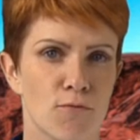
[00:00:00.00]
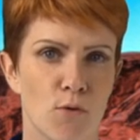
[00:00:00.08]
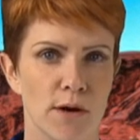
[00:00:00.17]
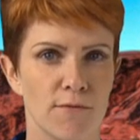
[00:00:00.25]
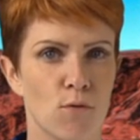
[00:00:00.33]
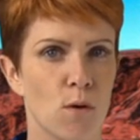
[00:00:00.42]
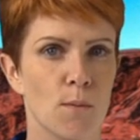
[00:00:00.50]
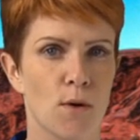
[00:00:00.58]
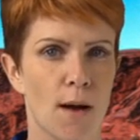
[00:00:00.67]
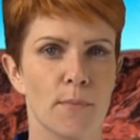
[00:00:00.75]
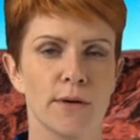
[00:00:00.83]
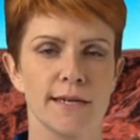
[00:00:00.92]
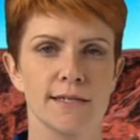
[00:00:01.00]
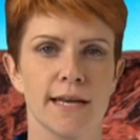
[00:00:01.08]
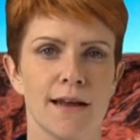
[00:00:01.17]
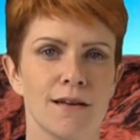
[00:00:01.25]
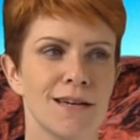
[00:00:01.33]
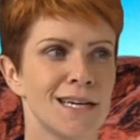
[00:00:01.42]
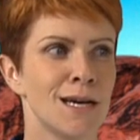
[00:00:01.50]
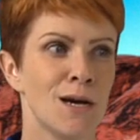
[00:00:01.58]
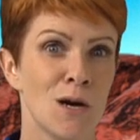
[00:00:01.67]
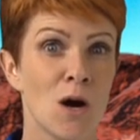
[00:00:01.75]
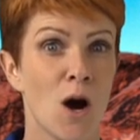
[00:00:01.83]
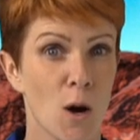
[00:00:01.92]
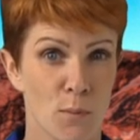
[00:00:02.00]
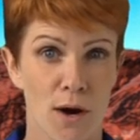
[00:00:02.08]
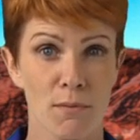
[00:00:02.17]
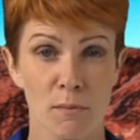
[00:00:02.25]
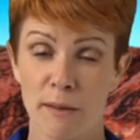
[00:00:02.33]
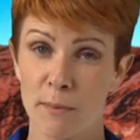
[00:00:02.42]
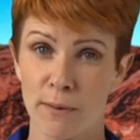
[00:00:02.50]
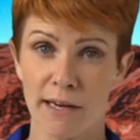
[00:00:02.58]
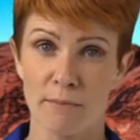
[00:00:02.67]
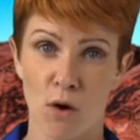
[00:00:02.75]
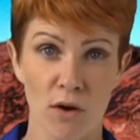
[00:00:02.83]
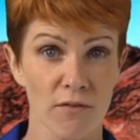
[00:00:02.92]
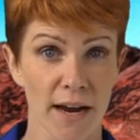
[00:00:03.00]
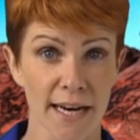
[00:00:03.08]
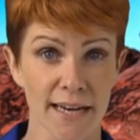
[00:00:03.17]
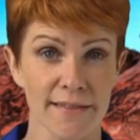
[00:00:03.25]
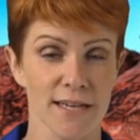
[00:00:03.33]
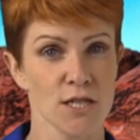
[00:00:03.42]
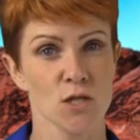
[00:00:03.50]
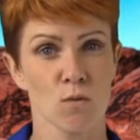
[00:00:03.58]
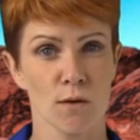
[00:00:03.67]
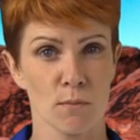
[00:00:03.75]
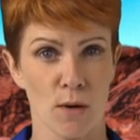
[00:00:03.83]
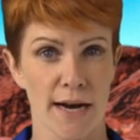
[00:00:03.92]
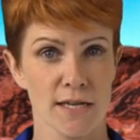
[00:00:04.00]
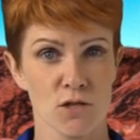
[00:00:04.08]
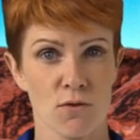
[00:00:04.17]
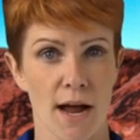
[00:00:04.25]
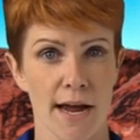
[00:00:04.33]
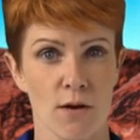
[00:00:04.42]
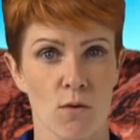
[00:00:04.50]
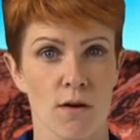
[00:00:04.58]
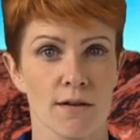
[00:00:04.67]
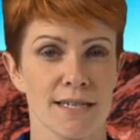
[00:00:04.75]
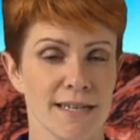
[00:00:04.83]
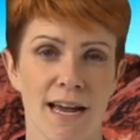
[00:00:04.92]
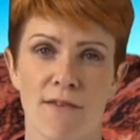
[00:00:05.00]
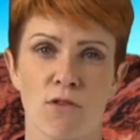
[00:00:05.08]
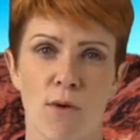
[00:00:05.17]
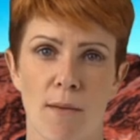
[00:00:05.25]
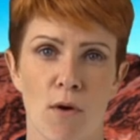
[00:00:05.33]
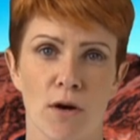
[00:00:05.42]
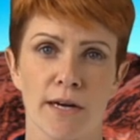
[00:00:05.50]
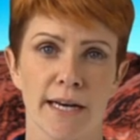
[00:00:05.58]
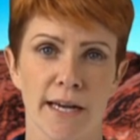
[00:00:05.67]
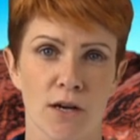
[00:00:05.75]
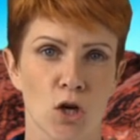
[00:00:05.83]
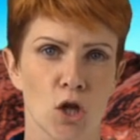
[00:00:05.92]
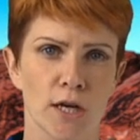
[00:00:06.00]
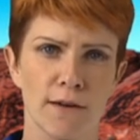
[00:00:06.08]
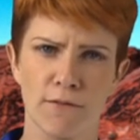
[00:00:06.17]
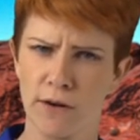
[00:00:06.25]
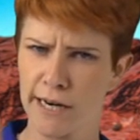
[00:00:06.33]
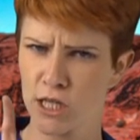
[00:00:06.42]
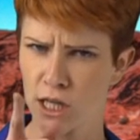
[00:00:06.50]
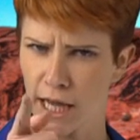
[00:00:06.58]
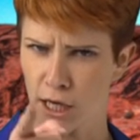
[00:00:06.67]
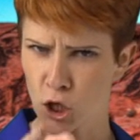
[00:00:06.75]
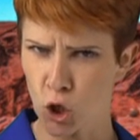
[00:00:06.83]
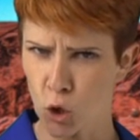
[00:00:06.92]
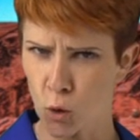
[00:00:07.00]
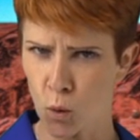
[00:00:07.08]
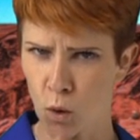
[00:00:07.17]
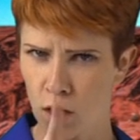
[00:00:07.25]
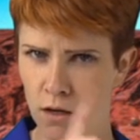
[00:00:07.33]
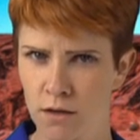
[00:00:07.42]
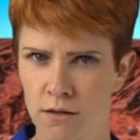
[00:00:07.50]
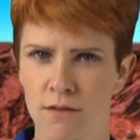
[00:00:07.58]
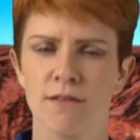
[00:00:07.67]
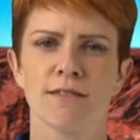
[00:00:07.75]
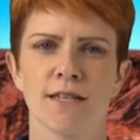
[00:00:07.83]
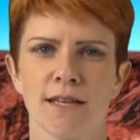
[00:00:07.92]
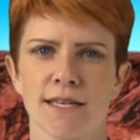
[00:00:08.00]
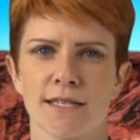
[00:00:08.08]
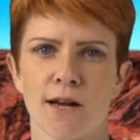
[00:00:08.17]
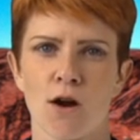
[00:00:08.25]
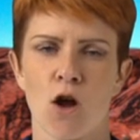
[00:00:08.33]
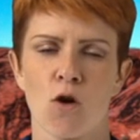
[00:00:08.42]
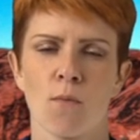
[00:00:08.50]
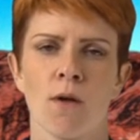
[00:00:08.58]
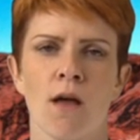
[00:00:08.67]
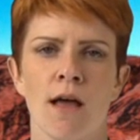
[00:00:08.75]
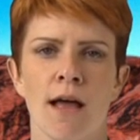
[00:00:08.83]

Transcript: 44 properties that are probably pretty motivated. They just weren't priced right or didn't have the right marketing and are looking for an agent like you to list their home.